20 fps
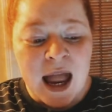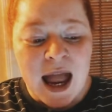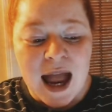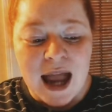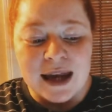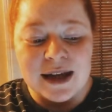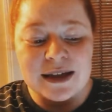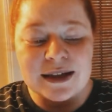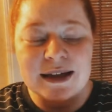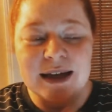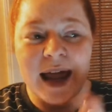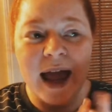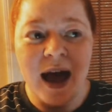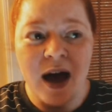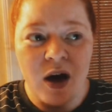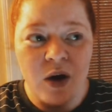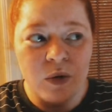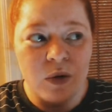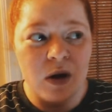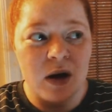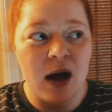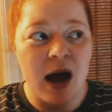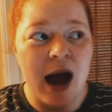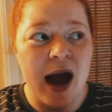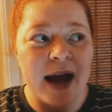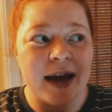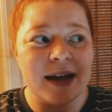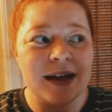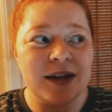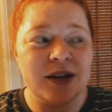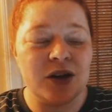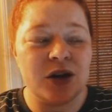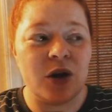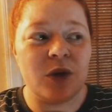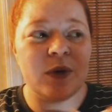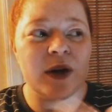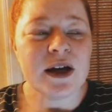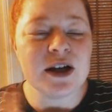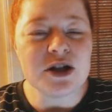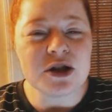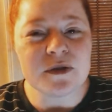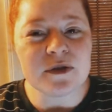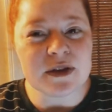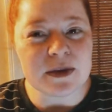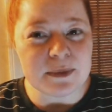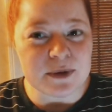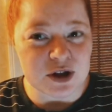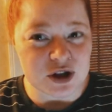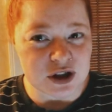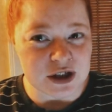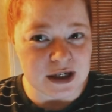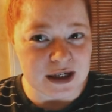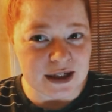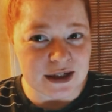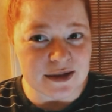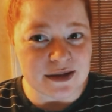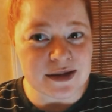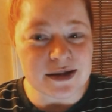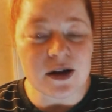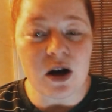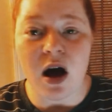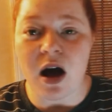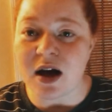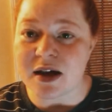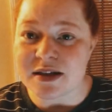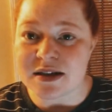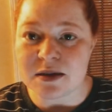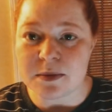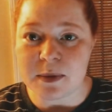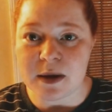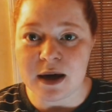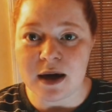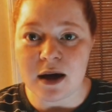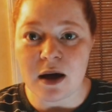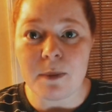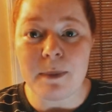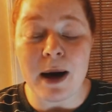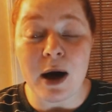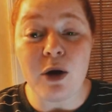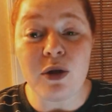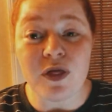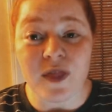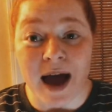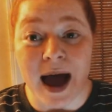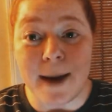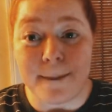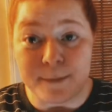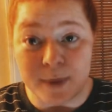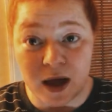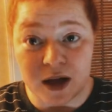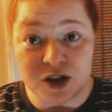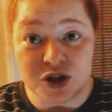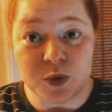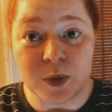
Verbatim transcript: And now I, you know, each of the machines cost me about that much.